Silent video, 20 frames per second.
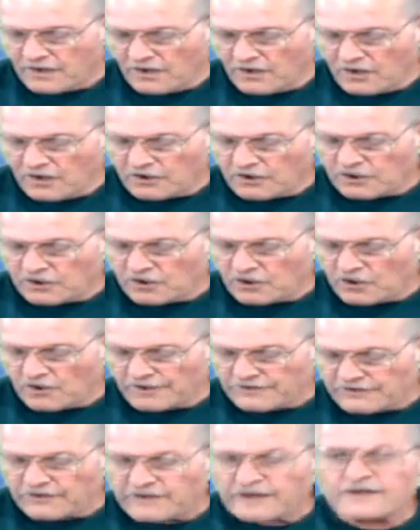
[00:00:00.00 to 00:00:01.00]
you're going
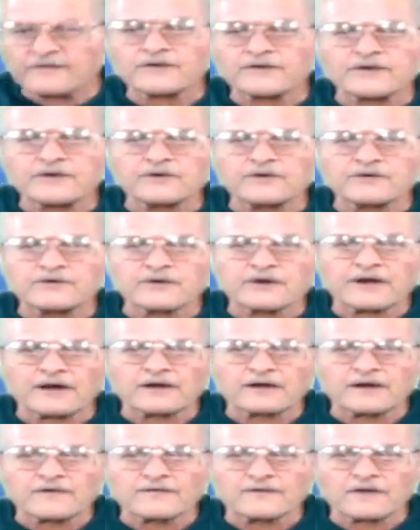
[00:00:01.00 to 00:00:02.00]
to either use your
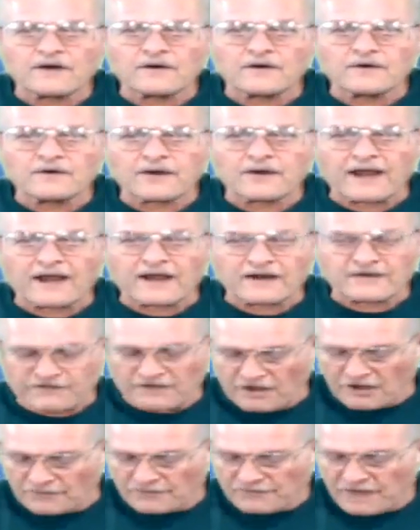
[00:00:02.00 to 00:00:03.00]
cutoff saw or your
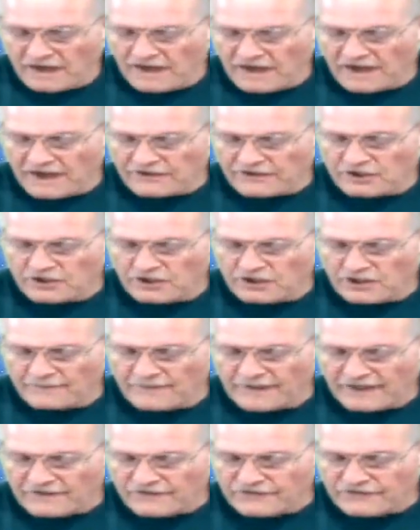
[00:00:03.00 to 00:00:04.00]
hacksaw, and you're going to
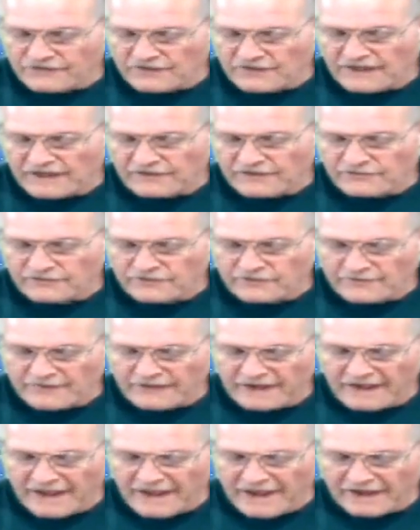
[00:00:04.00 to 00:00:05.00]
make a slit from
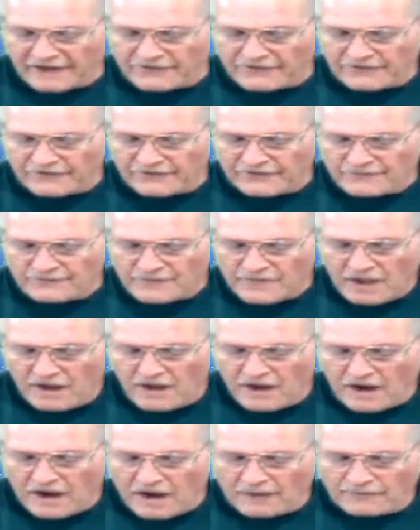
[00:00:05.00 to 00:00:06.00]
the end
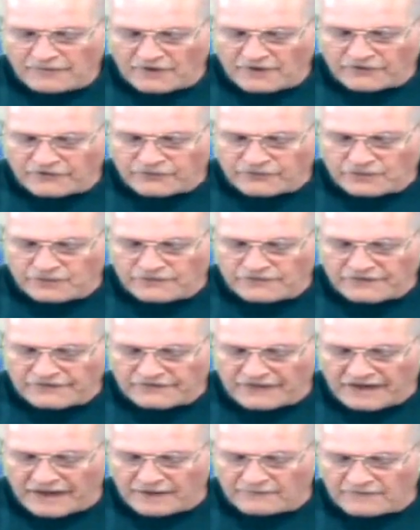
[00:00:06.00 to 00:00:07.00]
up through this
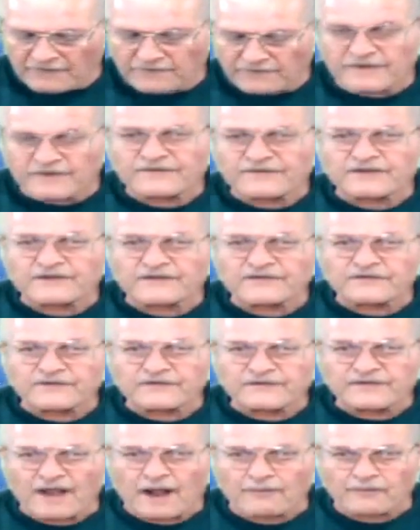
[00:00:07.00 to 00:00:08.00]
emblem that says
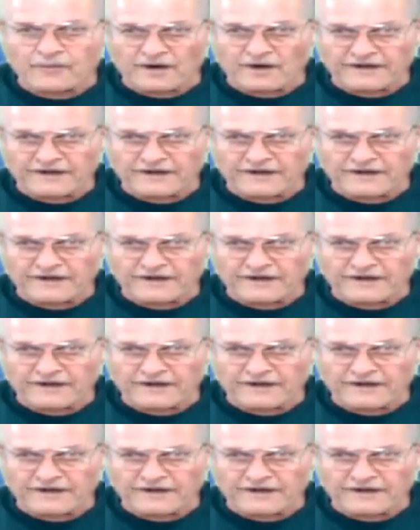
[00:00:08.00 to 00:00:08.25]
stop on